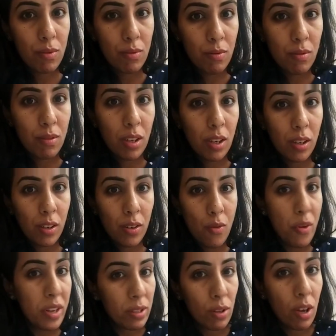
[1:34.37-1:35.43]
the
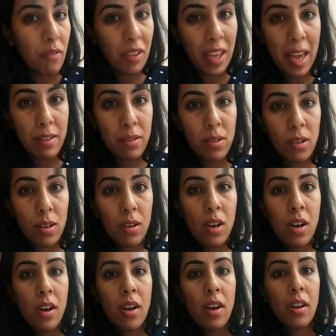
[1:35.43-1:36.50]
risk of cancer,
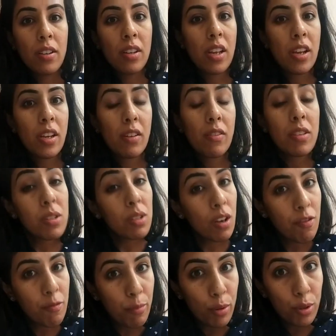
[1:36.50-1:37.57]
the risk
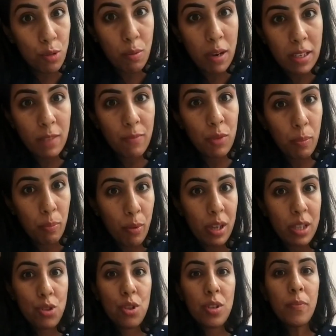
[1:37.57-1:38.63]
of postpartum
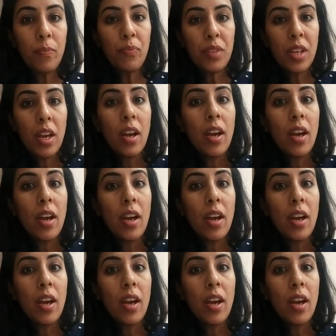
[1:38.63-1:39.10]
depression.